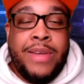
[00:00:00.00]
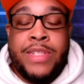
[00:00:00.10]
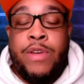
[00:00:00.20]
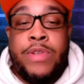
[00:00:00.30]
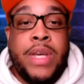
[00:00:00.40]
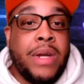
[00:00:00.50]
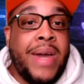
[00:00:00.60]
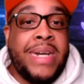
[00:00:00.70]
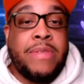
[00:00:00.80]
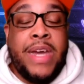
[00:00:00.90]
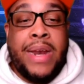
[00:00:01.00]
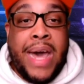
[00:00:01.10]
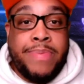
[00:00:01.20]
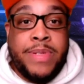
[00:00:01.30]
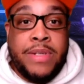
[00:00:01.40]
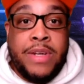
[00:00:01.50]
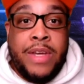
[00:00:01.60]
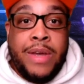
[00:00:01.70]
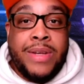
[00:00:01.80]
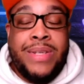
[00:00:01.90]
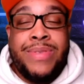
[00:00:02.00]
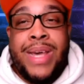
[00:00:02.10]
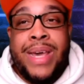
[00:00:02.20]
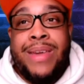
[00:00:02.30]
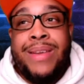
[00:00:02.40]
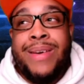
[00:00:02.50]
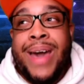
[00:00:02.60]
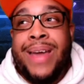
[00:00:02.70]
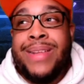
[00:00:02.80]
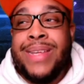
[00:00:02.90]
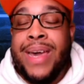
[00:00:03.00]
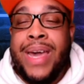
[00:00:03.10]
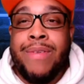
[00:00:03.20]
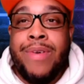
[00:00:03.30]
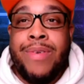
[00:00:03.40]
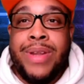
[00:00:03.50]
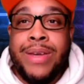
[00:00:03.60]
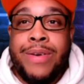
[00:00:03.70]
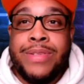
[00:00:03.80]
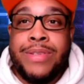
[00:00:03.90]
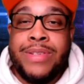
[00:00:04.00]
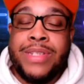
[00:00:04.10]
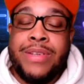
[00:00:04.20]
So you took her ass to Red Lobster. She was like, I just hate roller coasters.